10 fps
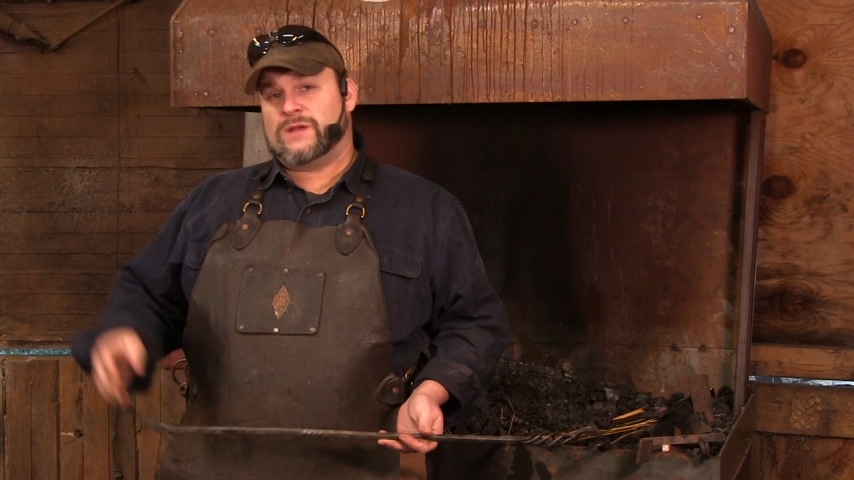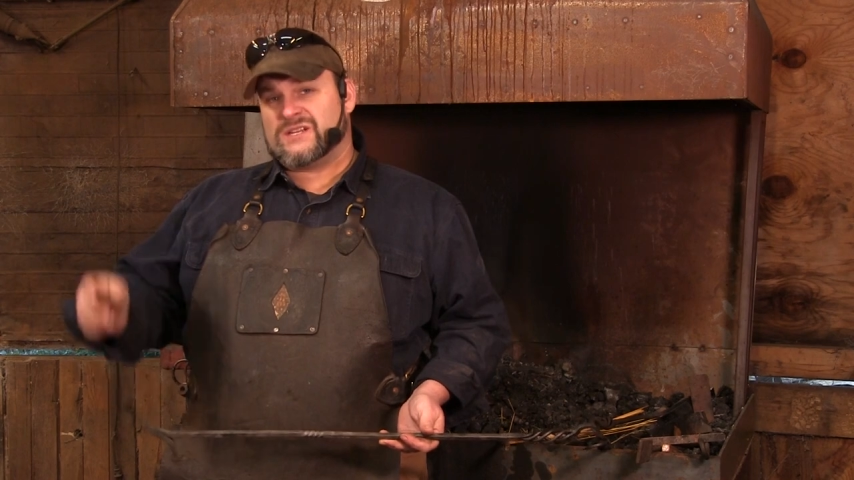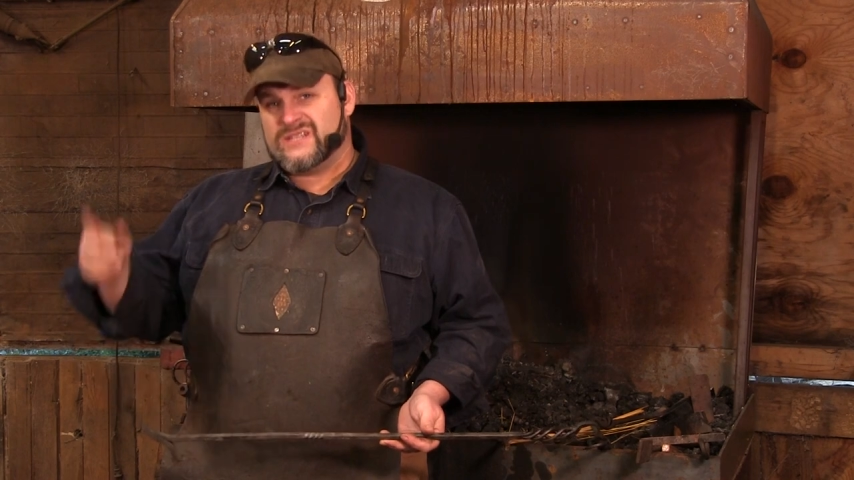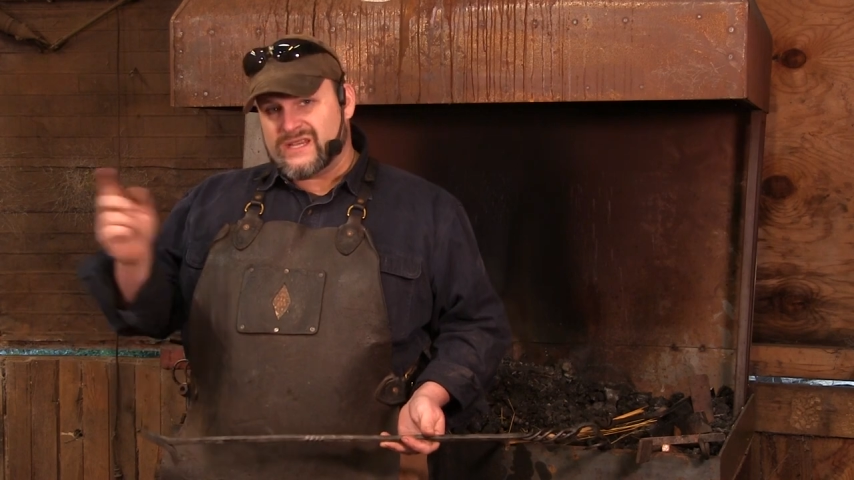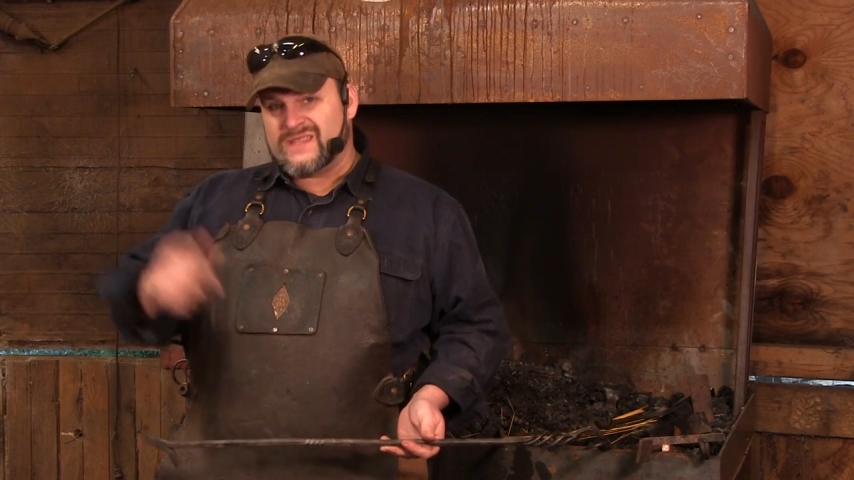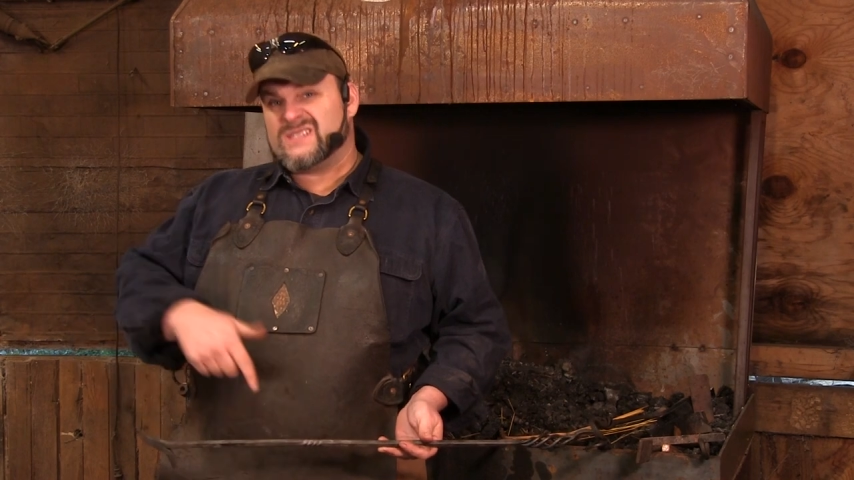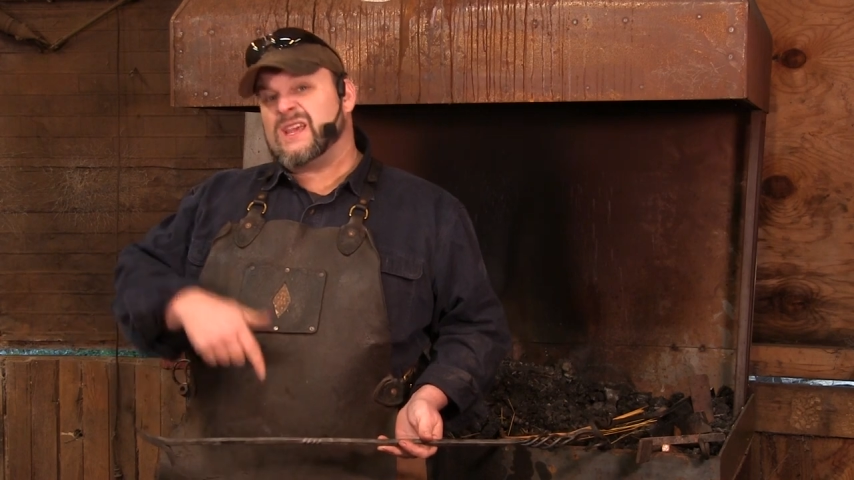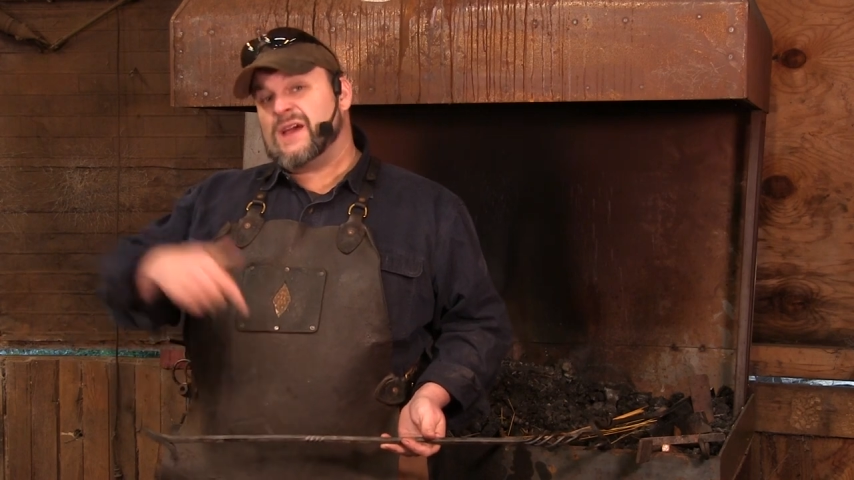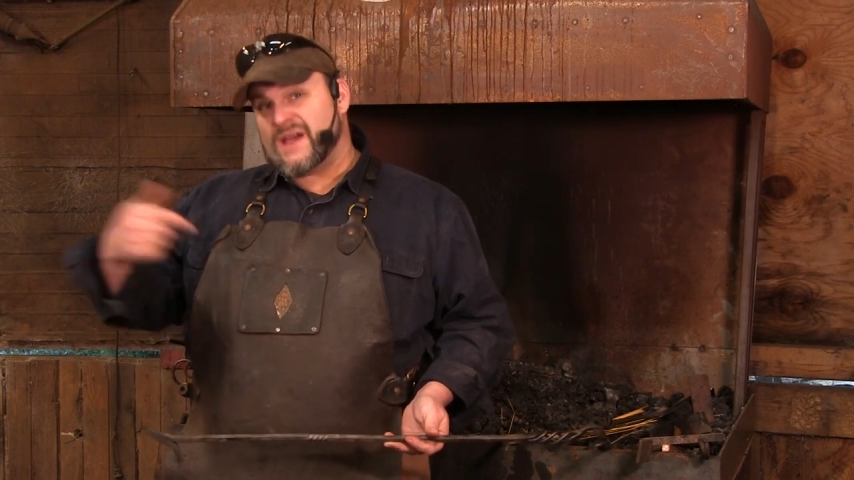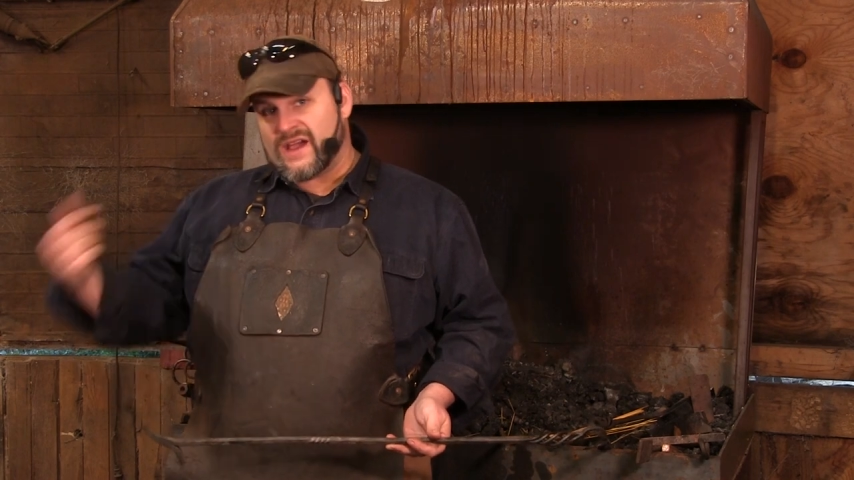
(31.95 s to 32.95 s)
We actually did this
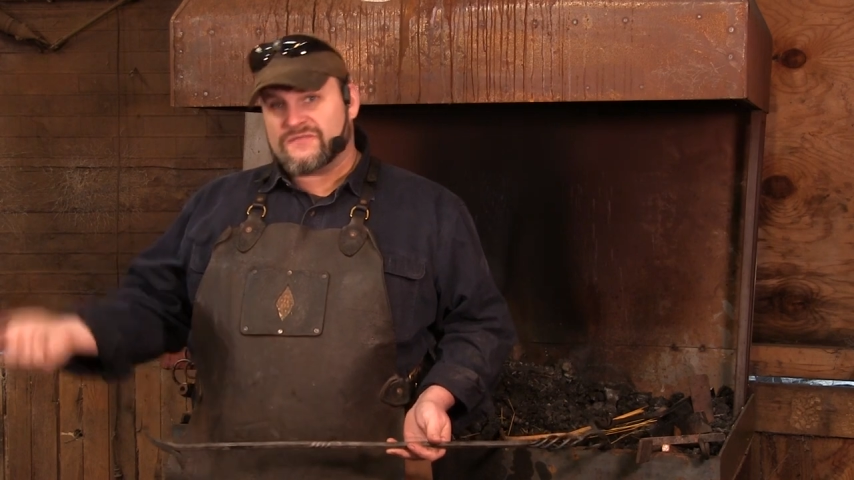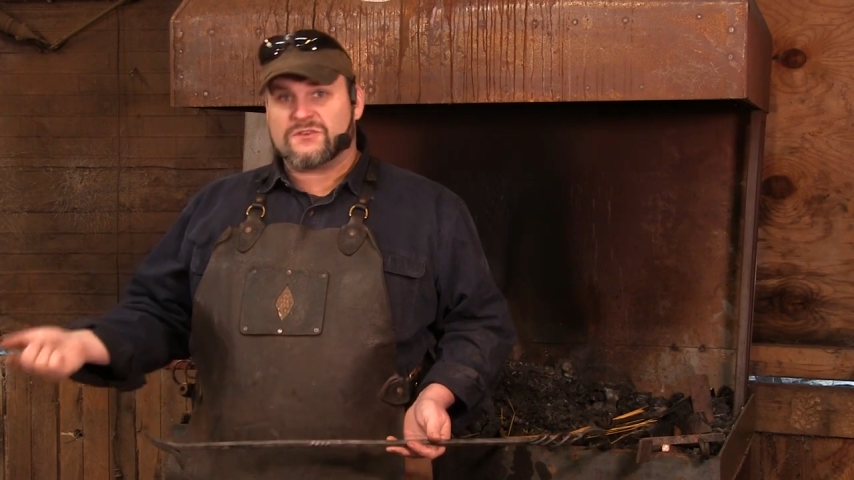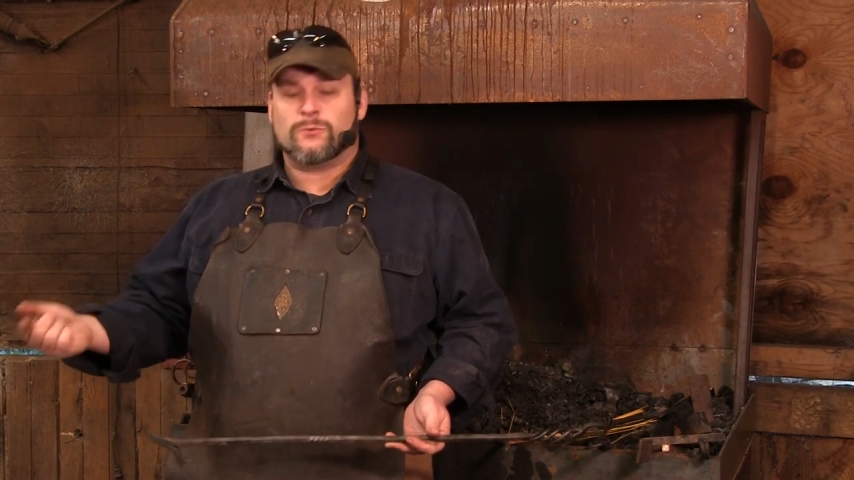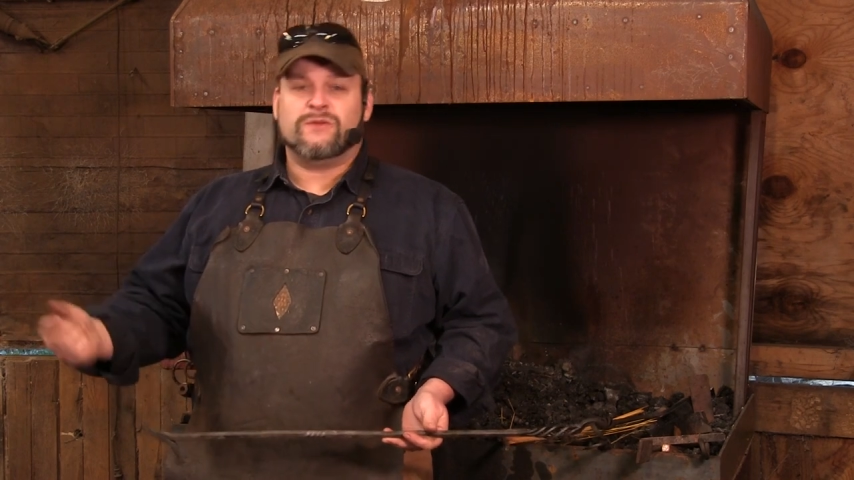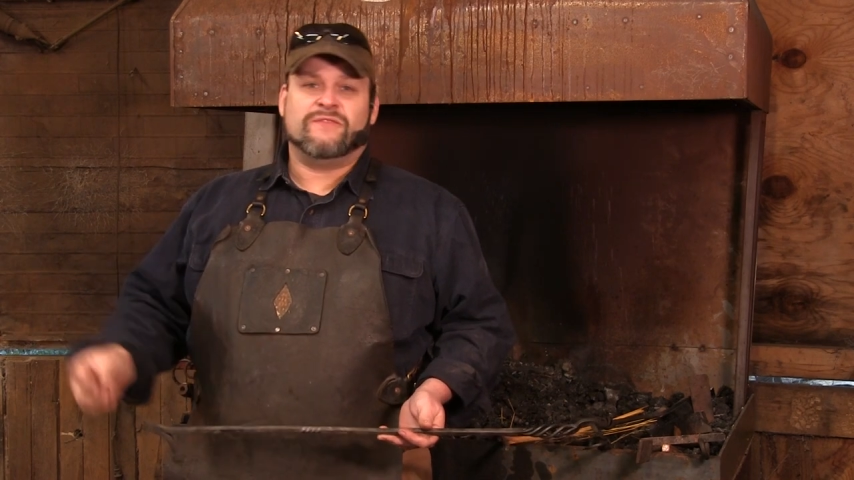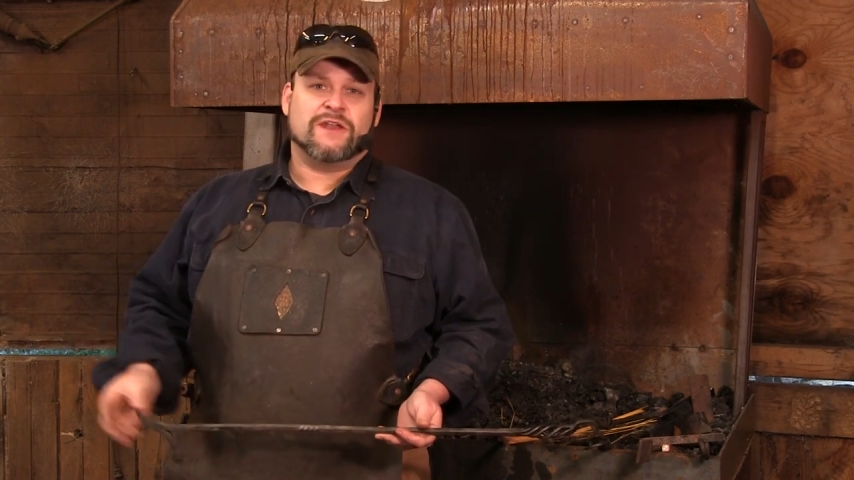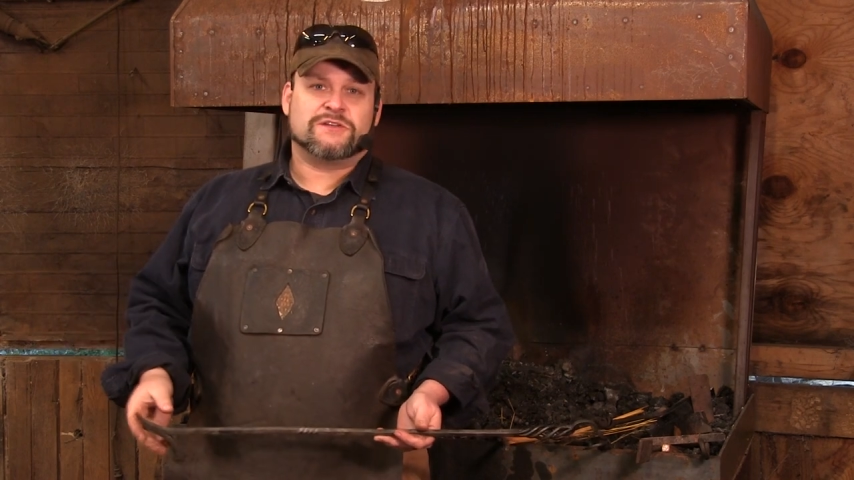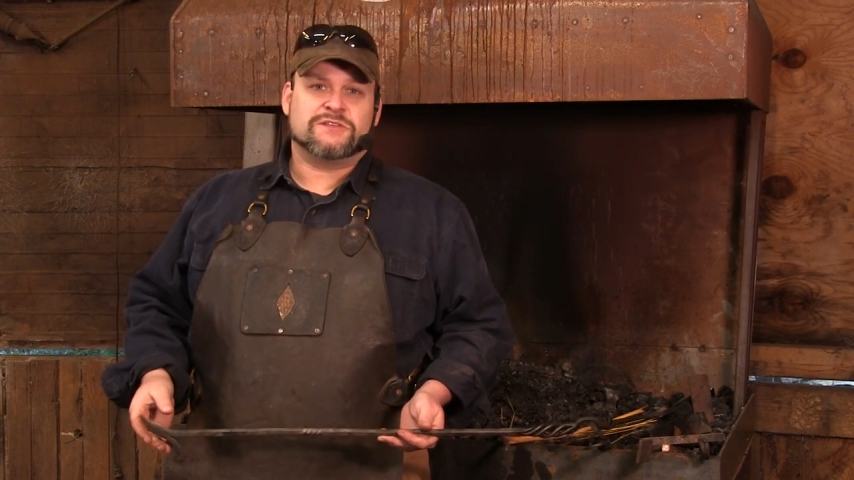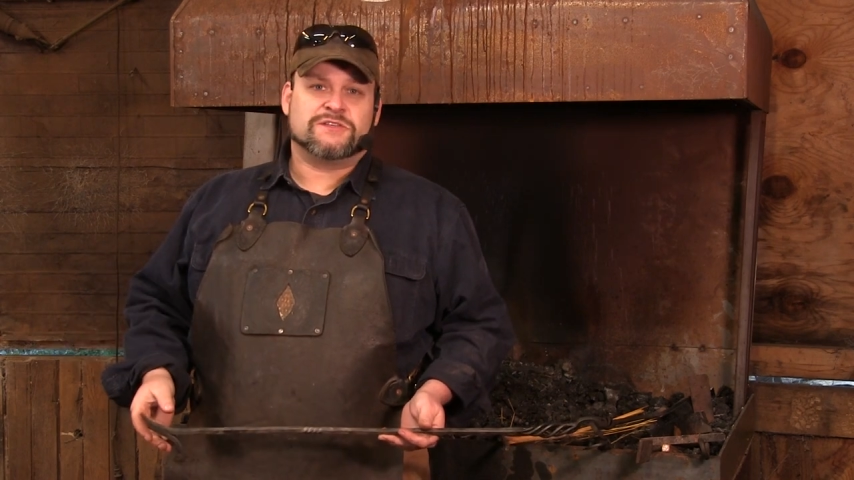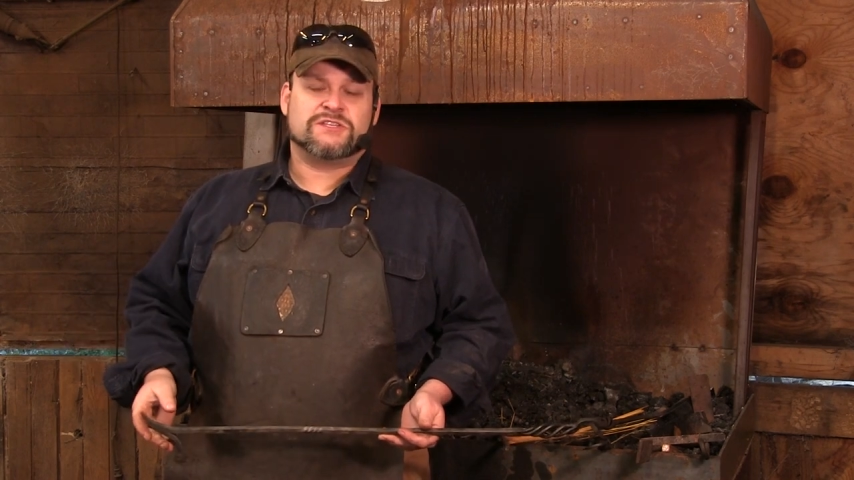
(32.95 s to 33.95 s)
after we finished the